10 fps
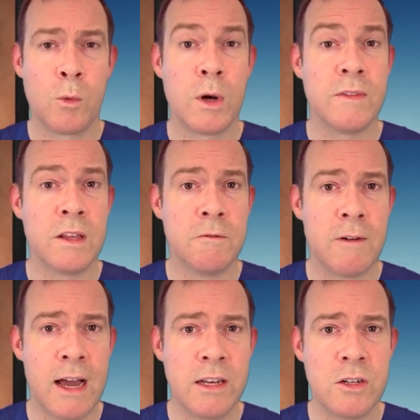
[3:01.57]
One of the
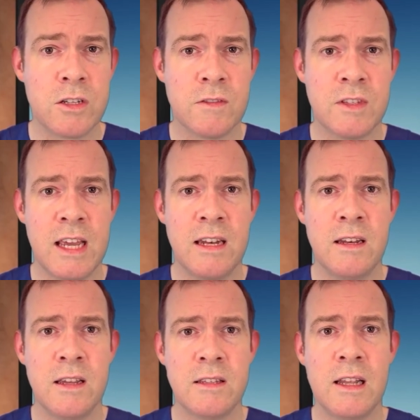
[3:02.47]
advantages of
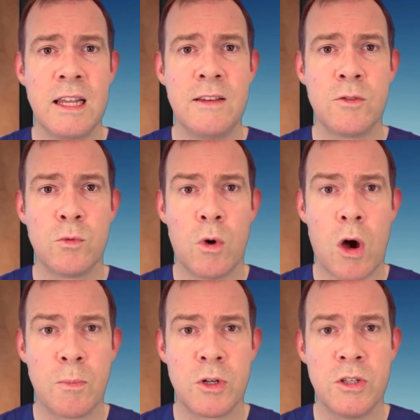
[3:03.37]
XEN is it leaves
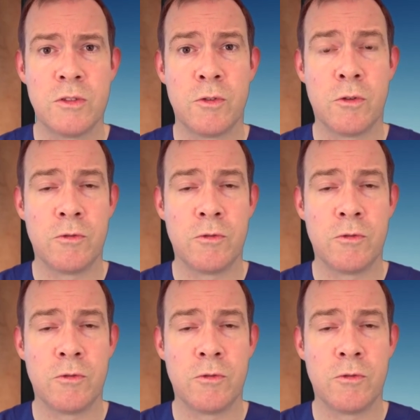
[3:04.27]
options for